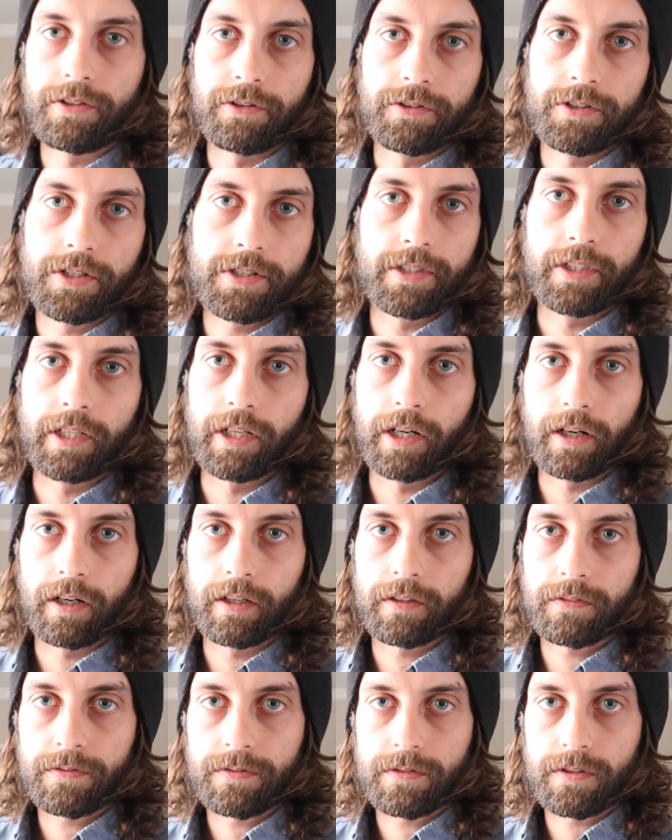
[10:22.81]
they're just
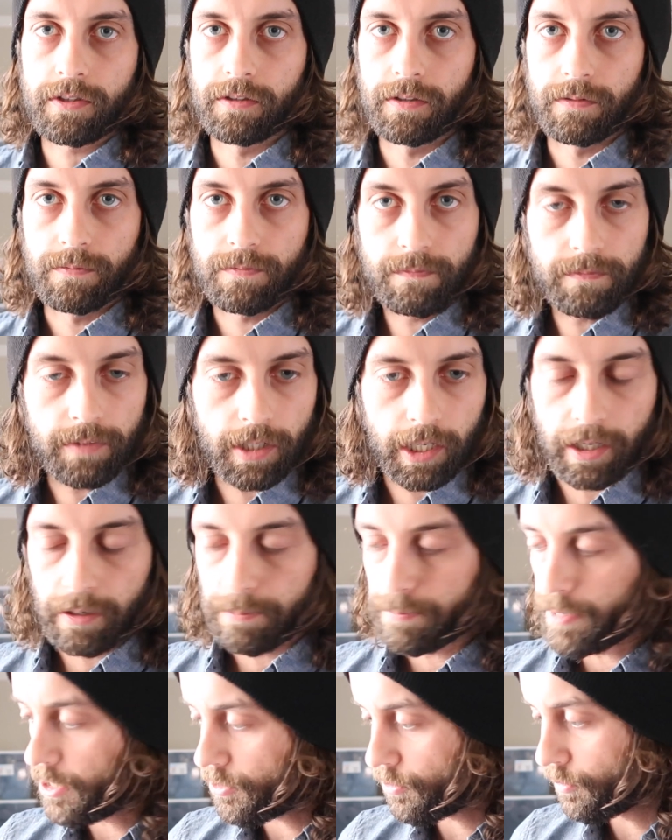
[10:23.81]
there to uh,
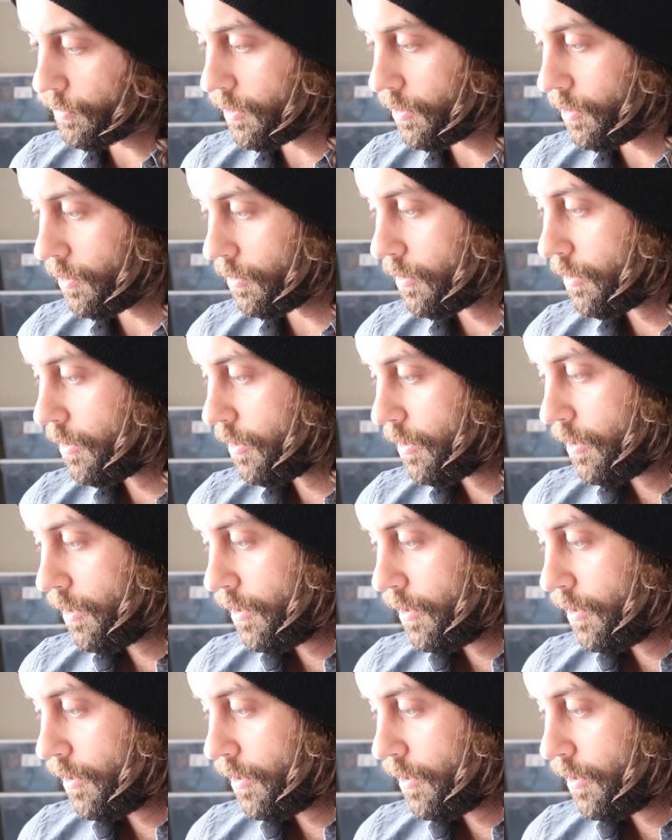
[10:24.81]
mess with you.